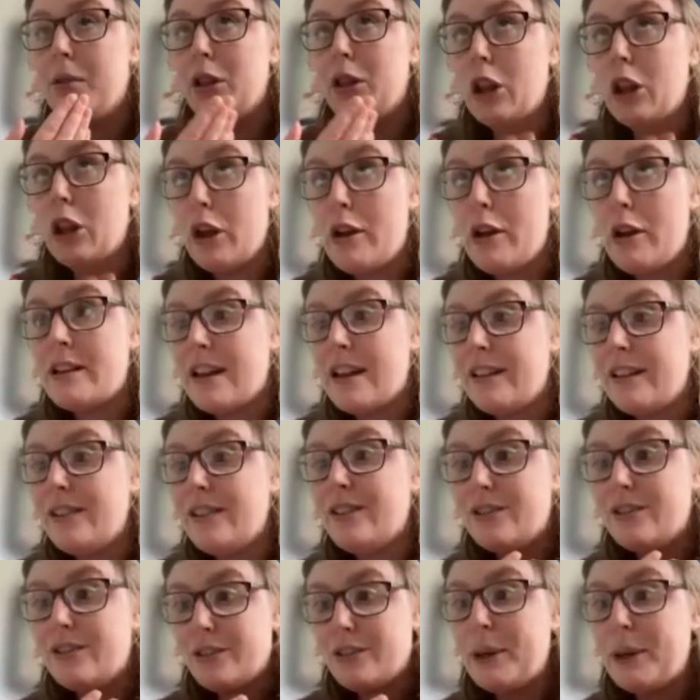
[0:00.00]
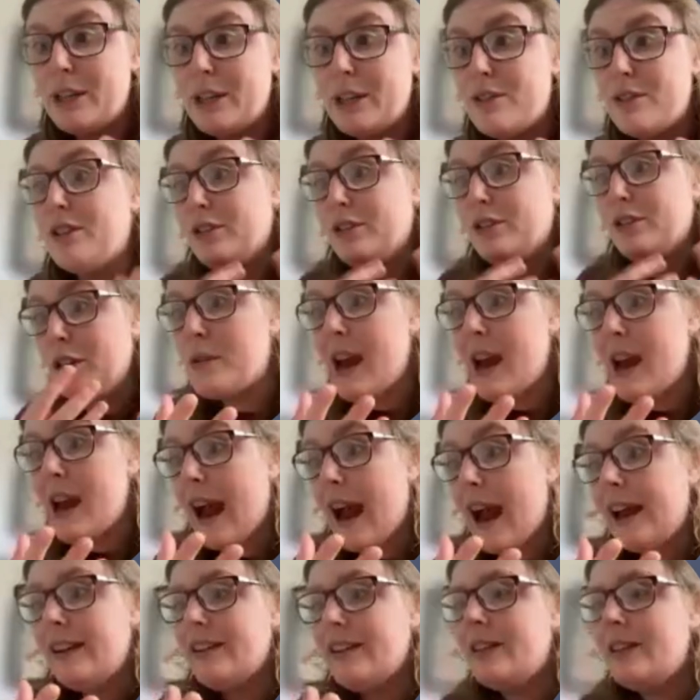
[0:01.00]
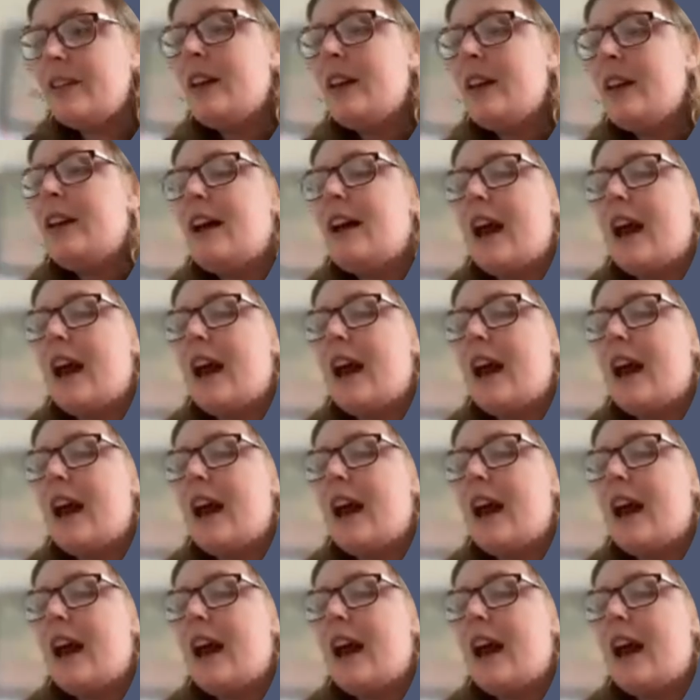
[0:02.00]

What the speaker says: learners, which is you guys,